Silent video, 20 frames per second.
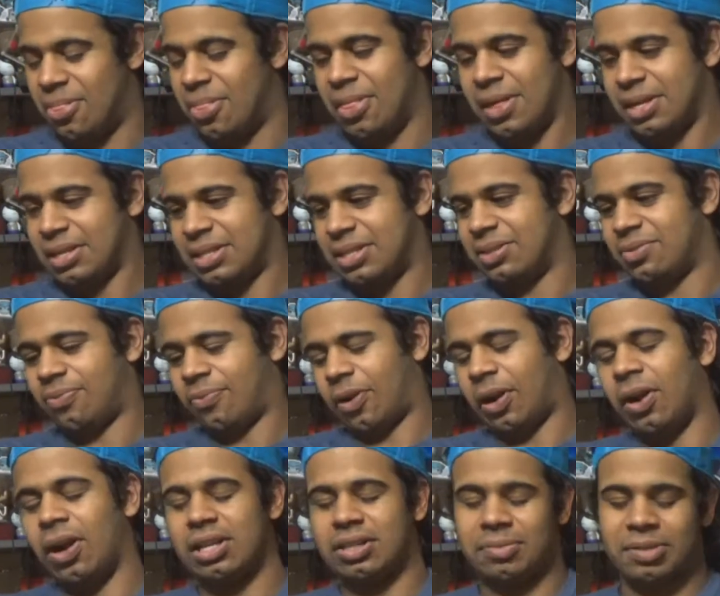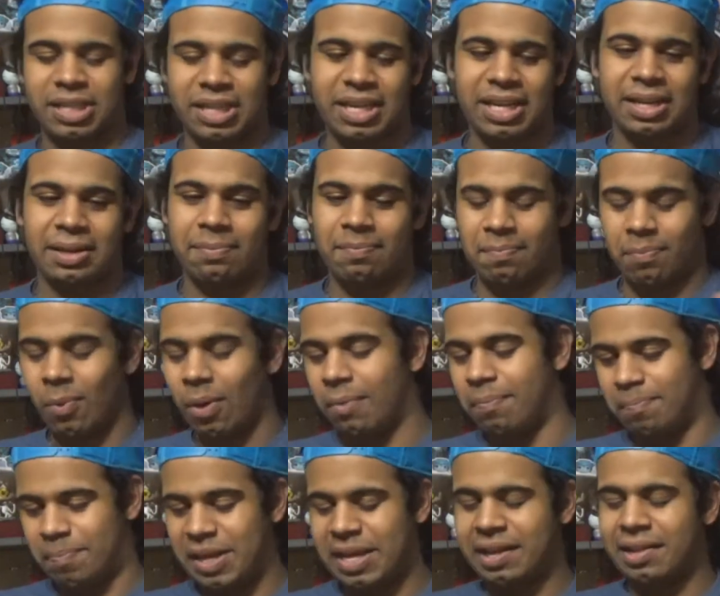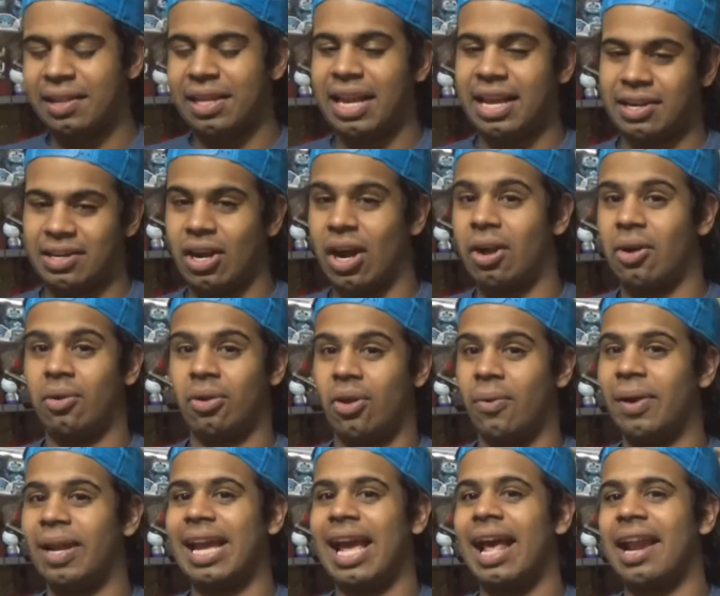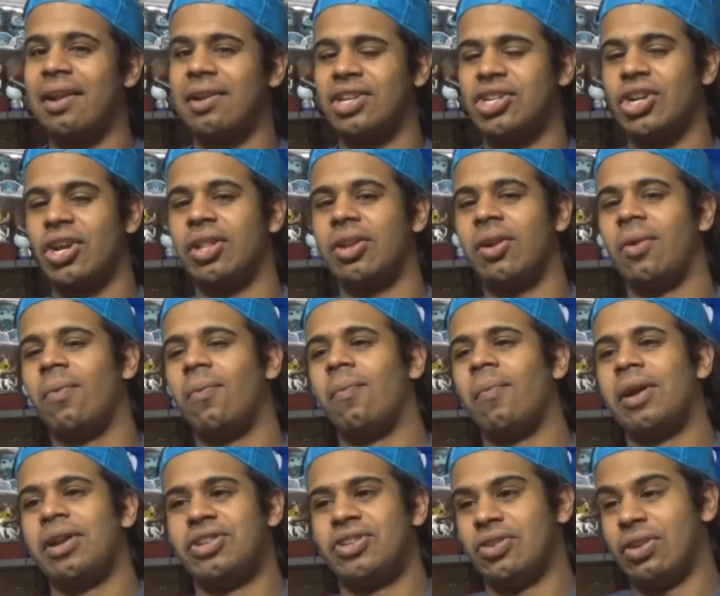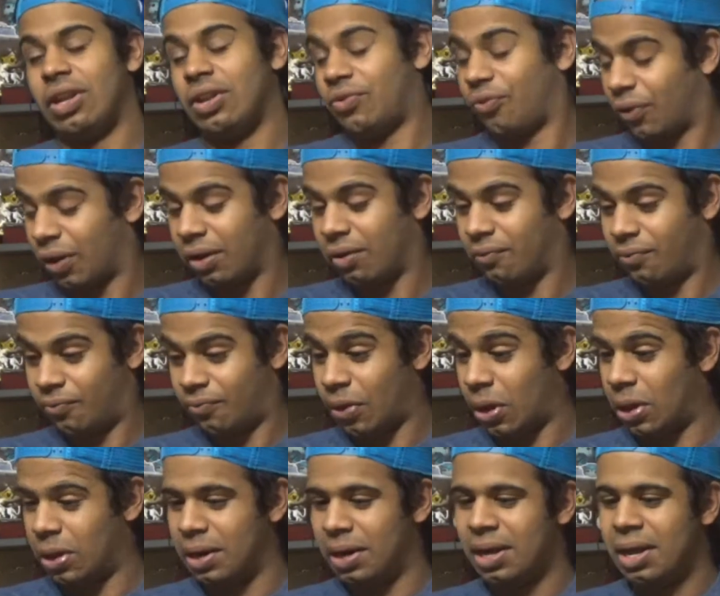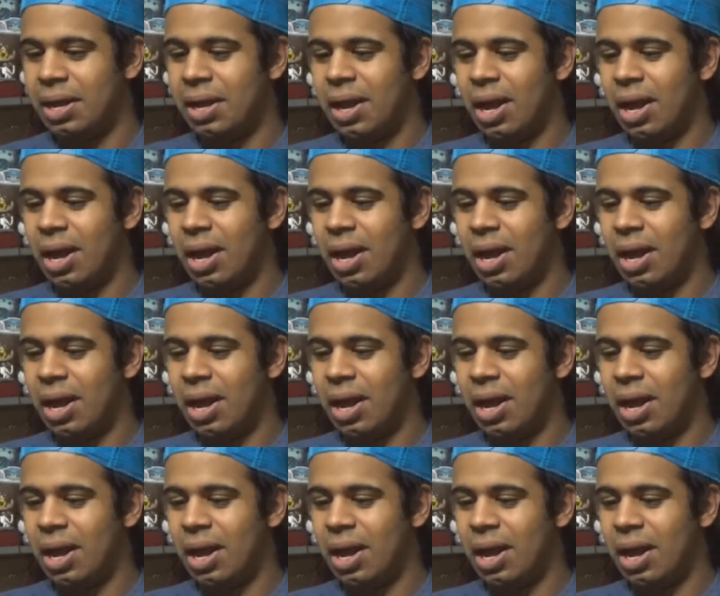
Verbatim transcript: this is freaking awesome. Seeing one Beakley and Donald going at each other, which is freaking fun.